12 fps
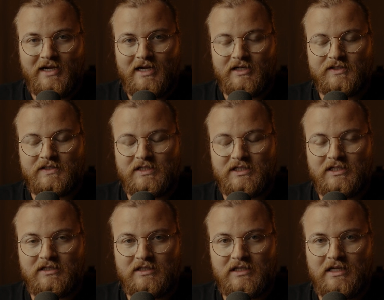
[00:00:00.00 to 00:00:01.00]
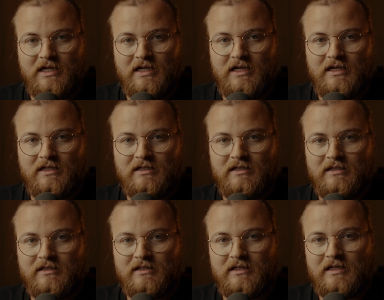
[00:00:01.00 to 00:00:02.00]
Honestly,
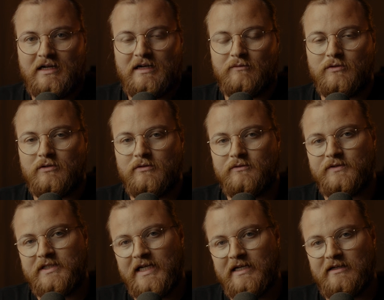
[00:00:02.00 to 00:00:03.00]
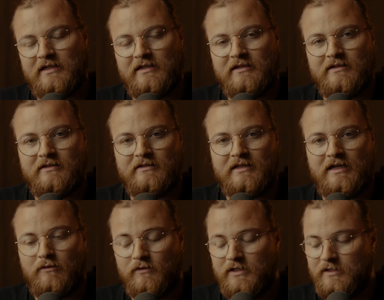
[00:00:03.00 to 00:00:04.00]
I will
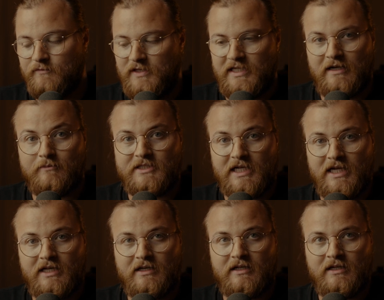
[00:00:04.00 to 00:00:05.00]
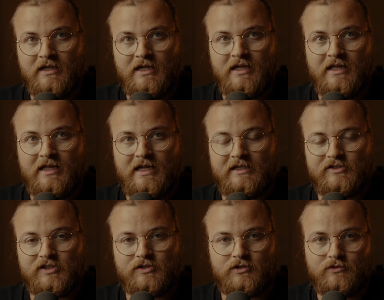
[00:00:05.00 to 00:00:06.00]
leave the M10 and
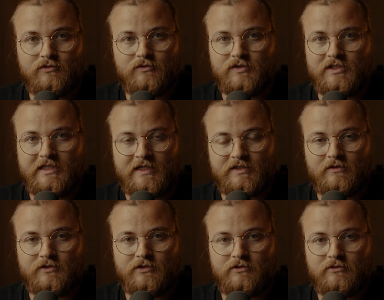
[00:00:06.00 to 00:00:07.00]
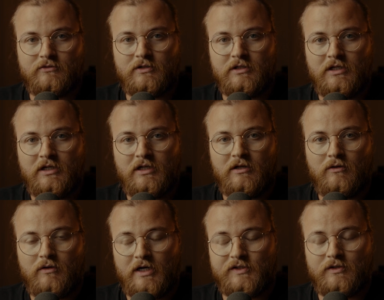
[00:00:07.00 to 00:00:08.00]
just use the SL2
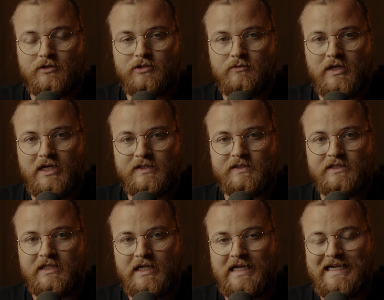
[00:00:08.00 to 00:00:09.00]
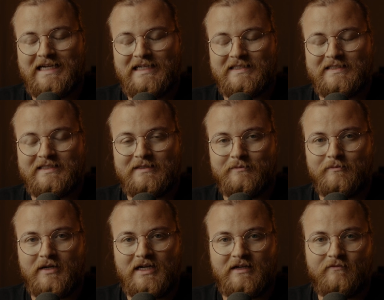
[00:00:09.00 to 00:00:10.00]
or SL2-S as
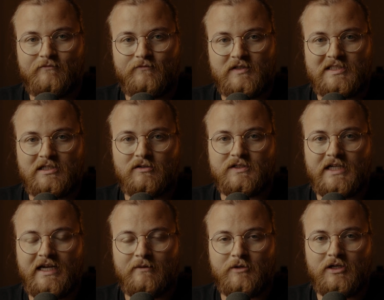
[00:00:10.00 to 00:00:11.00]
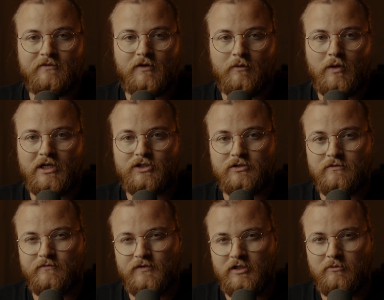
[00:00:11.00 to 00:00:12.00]
my stills camera if I want to
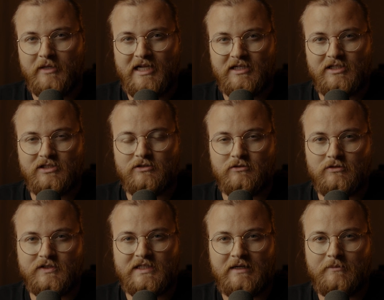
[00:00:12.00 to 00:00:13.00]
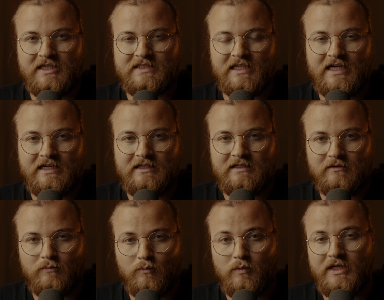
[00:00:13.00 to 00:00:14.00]
shoot film and digital side by side
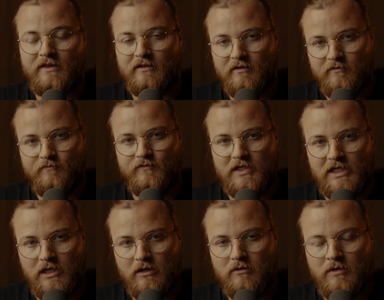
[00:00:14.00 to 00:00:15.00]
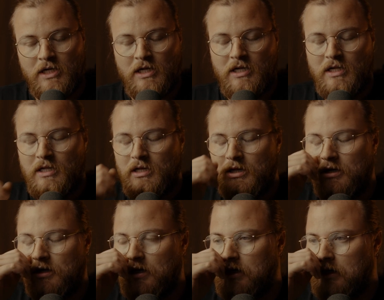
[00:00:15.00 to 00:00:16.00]
with video.
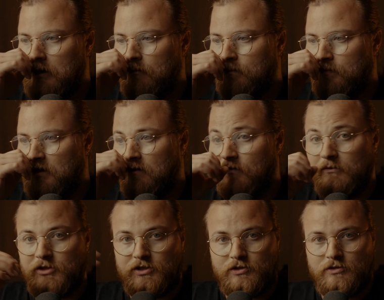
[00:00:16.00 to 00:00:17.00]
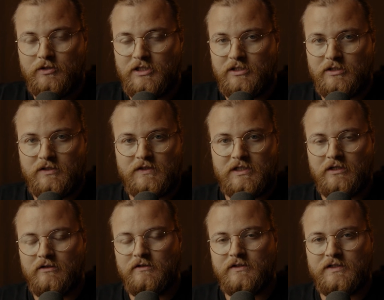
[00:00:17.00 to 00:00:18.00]
If I'm just shooting
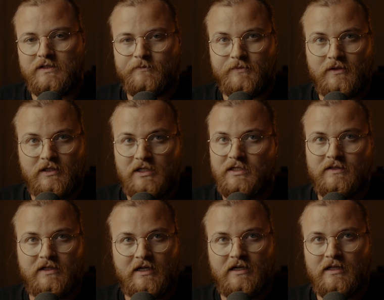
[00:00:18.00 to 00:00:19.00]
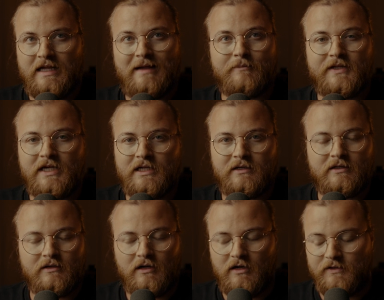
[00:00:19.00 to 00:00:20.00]
stills,
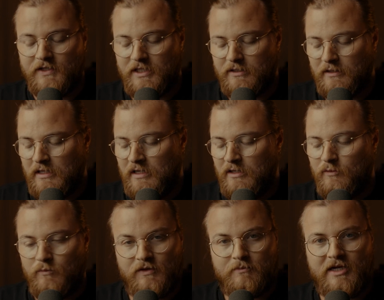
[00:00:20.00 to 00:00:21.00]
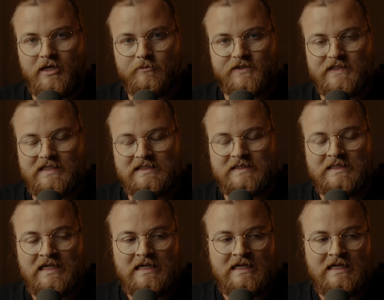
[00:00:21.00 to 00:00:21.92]
M10 all day with my M6.